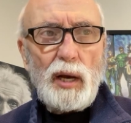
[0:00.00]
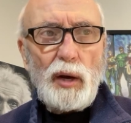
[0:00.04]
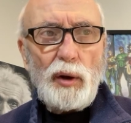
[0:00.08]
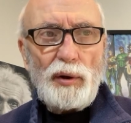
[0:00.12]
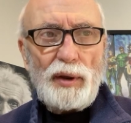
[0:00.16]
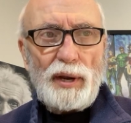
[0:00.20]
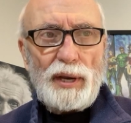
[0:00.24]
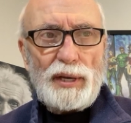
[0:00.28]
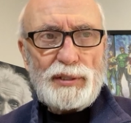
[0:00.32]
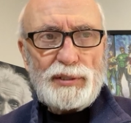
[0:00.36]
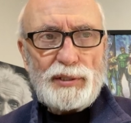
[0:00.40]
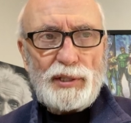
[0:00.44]

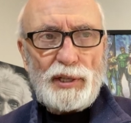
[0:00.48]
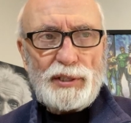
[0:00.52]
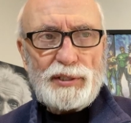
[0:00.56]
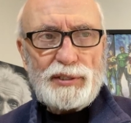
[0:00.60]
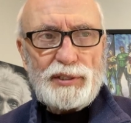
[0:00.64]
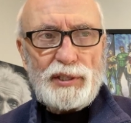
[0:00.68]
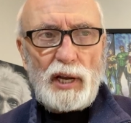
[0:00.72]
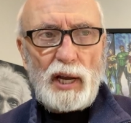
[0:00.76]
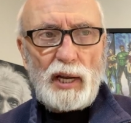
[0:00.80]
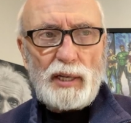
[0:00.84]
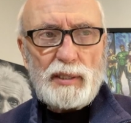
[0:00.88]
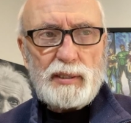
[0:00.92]
Okay, so
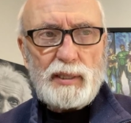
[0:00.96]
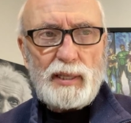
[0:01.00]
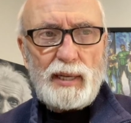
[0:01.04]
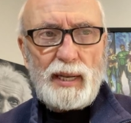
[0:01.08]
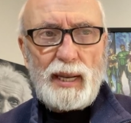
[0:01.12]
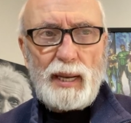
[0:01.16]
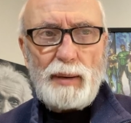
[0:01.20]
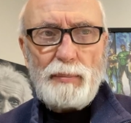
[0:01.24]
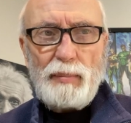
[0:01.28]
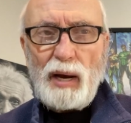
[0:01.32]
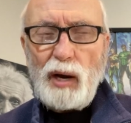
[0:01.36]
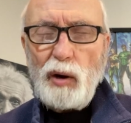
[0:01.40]
let's talk
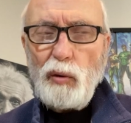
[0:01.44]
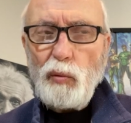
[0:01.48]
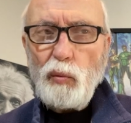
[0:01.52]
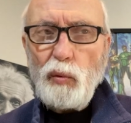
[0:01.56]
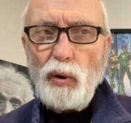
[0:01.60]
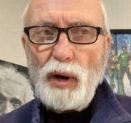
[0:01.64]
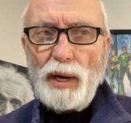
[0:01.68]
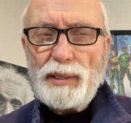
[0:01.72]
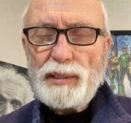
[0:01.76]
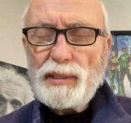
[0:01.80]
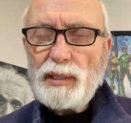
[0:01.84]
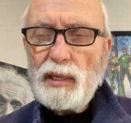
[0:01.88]
today about
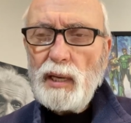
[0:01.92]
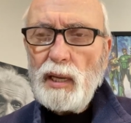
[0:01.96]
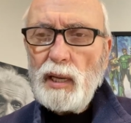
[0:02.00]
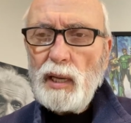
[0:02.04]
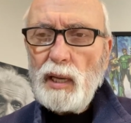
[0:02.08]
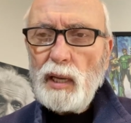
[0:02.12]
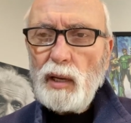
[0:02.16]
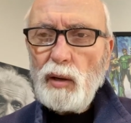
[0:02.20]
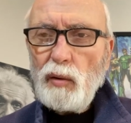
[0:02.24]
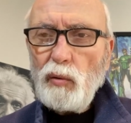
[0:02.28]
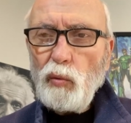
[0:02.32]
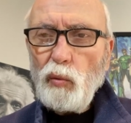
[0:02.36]

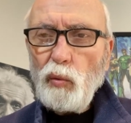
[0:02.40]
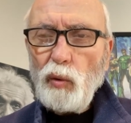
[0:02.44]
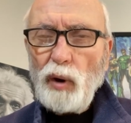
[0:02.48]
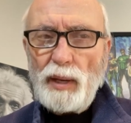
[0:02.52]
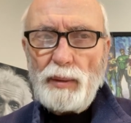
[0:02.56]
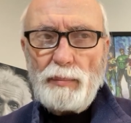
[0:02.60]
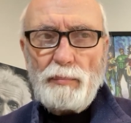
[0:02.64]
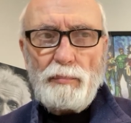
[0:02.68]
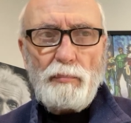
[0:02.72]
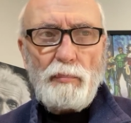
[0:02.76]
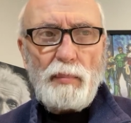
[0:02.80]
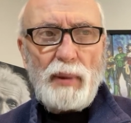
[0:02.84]

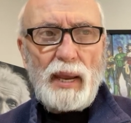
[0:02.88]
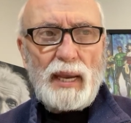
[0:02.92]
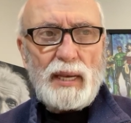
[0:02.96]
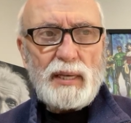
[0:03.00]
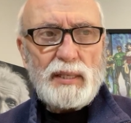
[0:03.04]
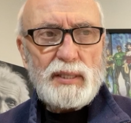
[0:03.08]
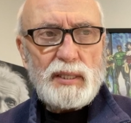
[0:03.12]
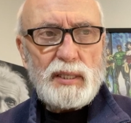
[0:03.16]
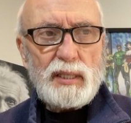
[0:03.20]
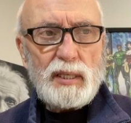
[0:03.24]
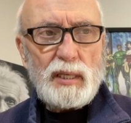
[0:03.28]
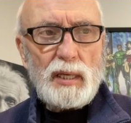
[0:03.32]
what
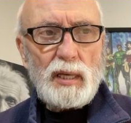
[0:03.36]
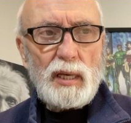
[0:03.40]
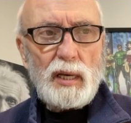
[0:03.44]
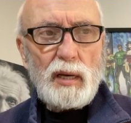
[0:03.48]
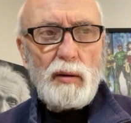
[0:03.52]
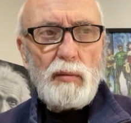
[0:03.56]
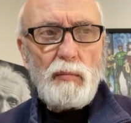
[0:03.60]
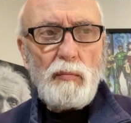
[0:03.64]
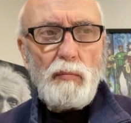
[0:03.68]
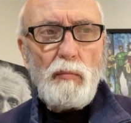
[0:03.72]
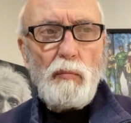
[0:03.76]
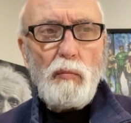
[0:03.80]
makes
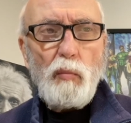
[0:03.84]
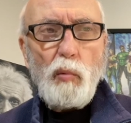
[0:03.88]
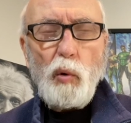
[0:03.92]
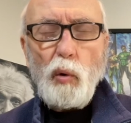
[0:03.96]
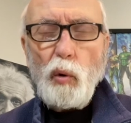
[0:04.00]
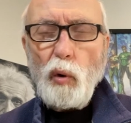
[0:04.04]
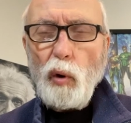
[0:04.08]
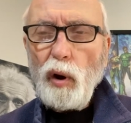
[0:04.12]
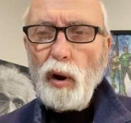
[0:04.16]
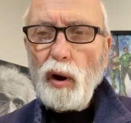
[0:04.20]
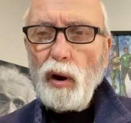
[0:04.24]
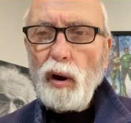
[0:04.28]

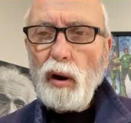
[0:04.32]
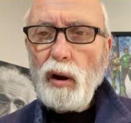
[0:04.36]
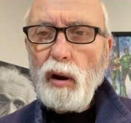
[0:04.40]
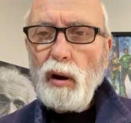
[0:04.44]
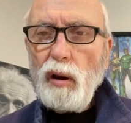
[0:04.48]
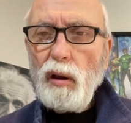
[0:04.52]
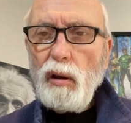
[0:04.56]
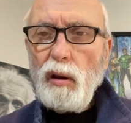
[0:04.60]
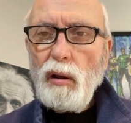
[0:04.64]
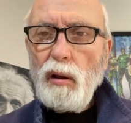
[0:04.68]
more,